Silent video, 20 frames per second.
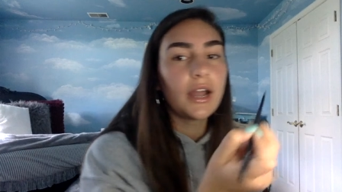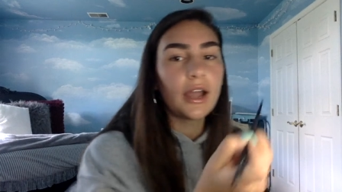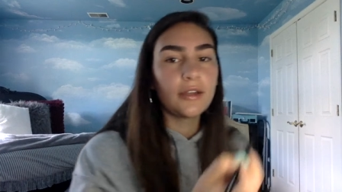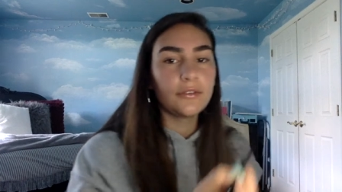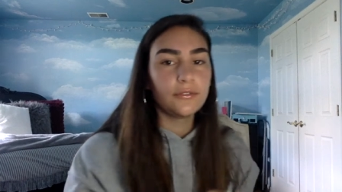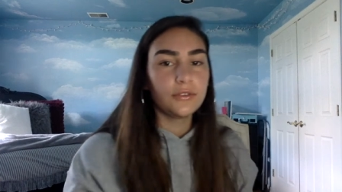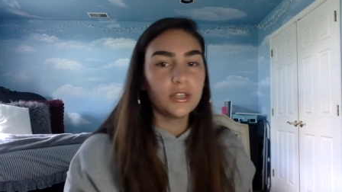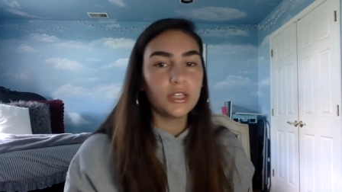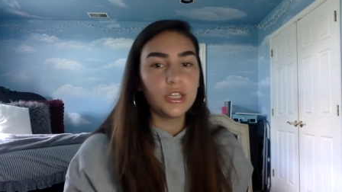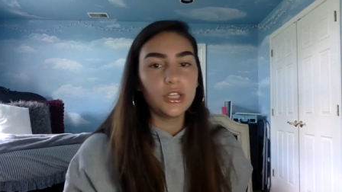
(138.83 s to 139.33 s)
I
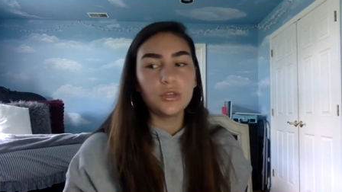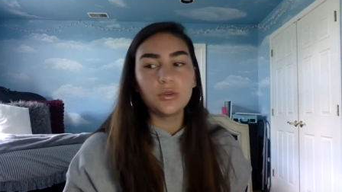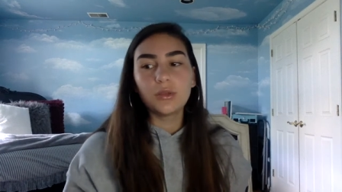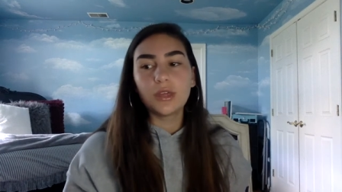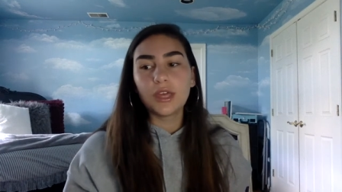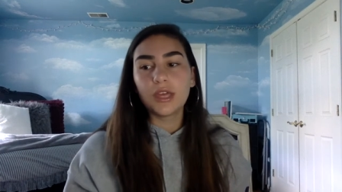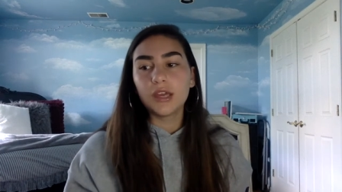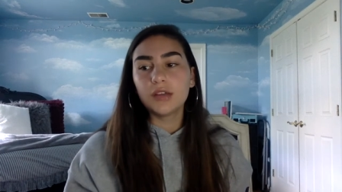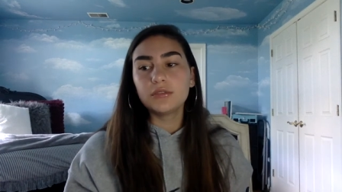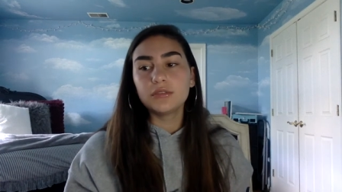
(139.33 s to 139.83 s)
feel like you
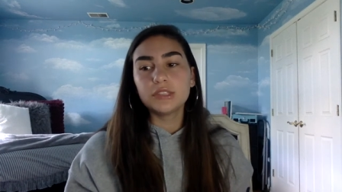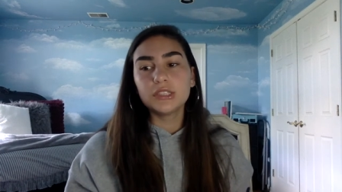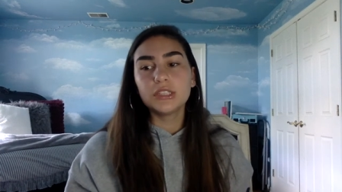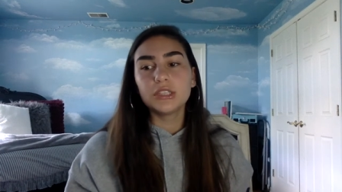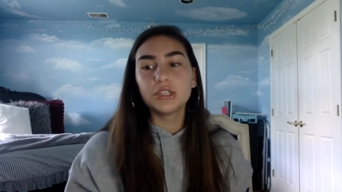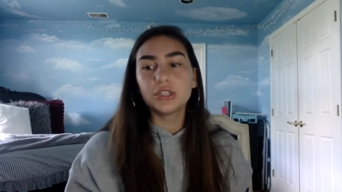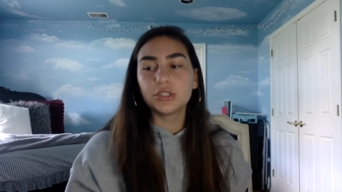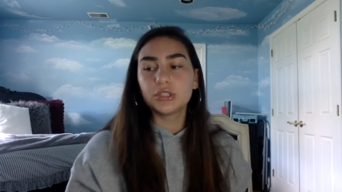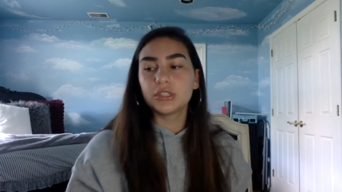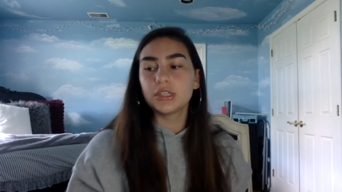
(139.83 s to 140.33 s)
can't really
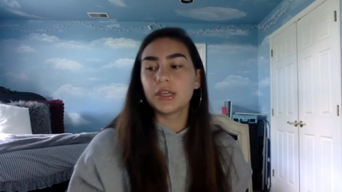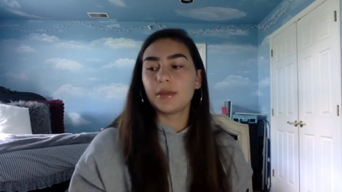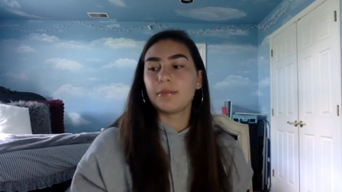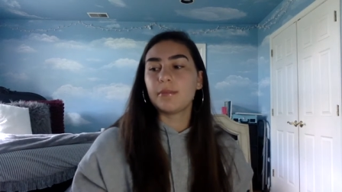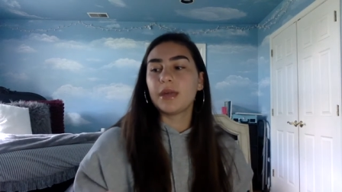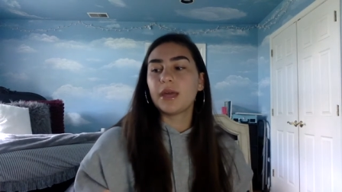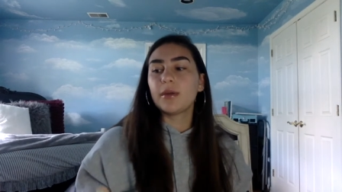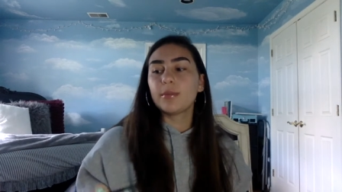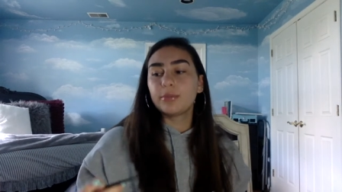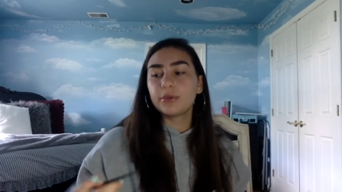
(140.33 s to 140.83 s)
learn like
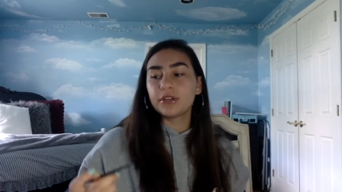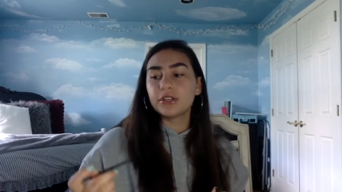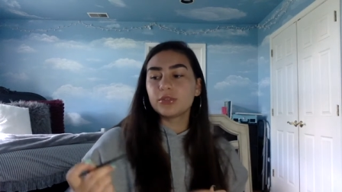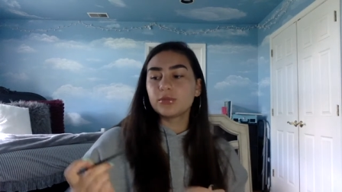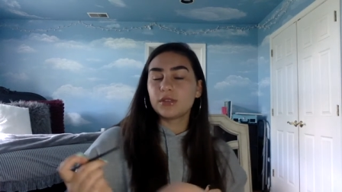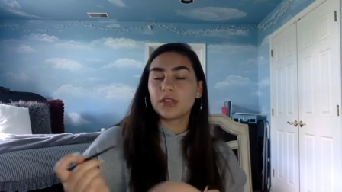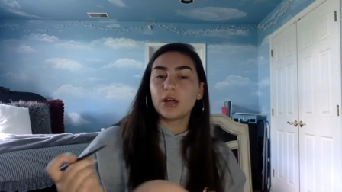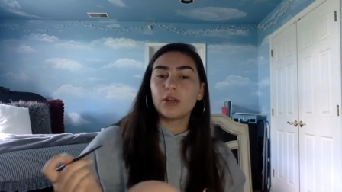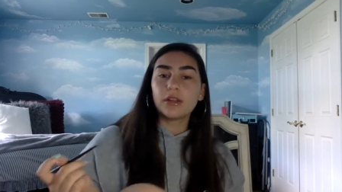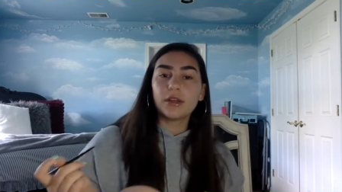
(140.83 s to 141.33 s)
makeup brands
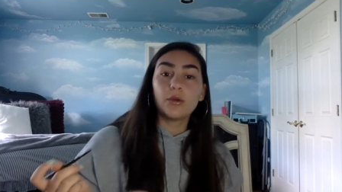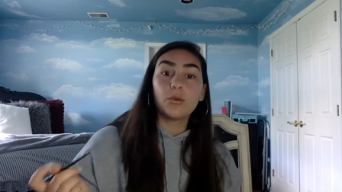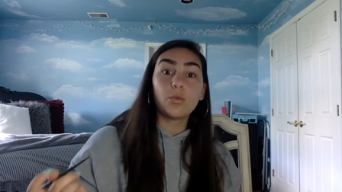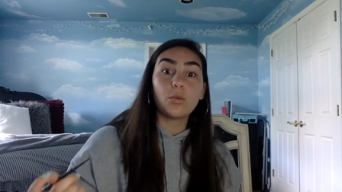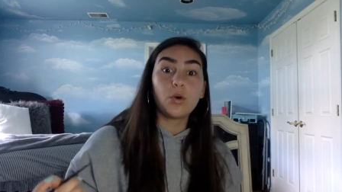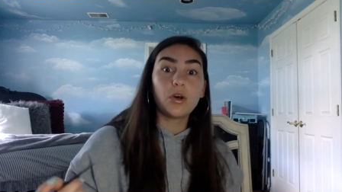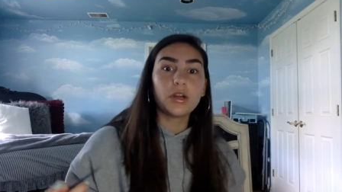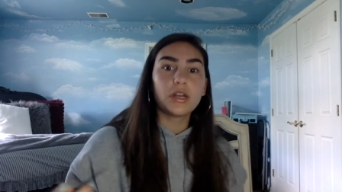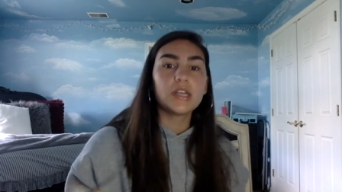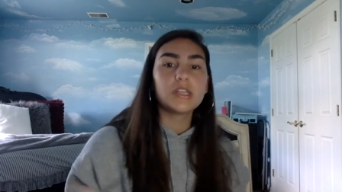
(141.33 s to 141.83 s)
without like
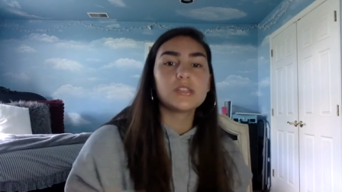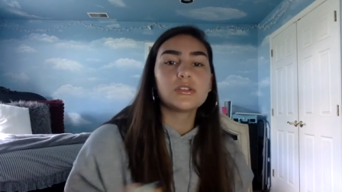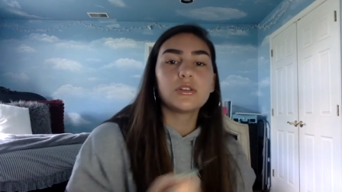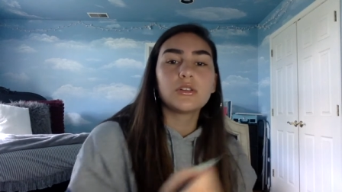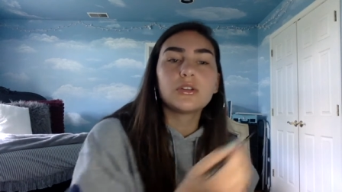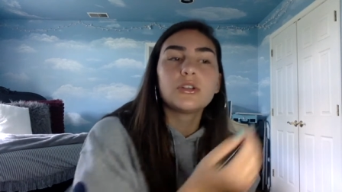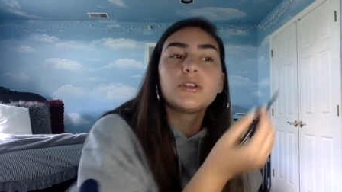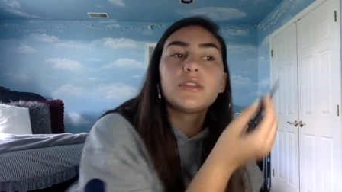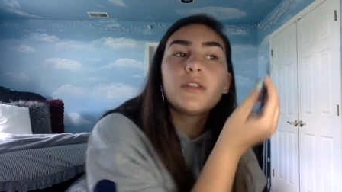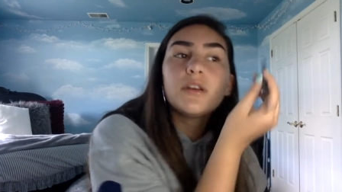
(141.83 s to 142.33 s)
wanting to
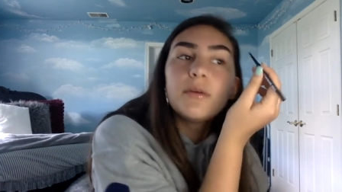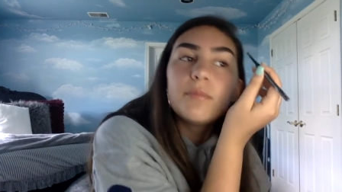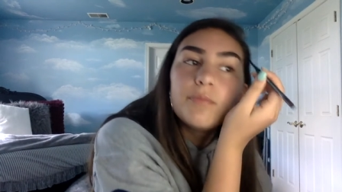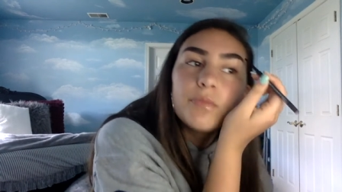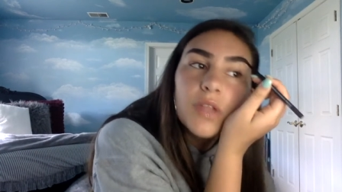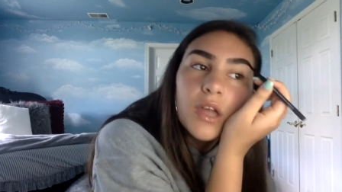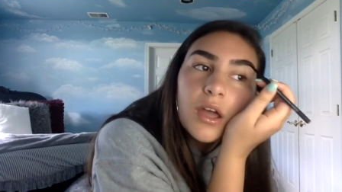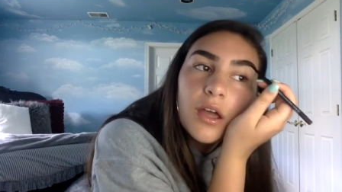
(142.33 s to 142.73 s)
learn them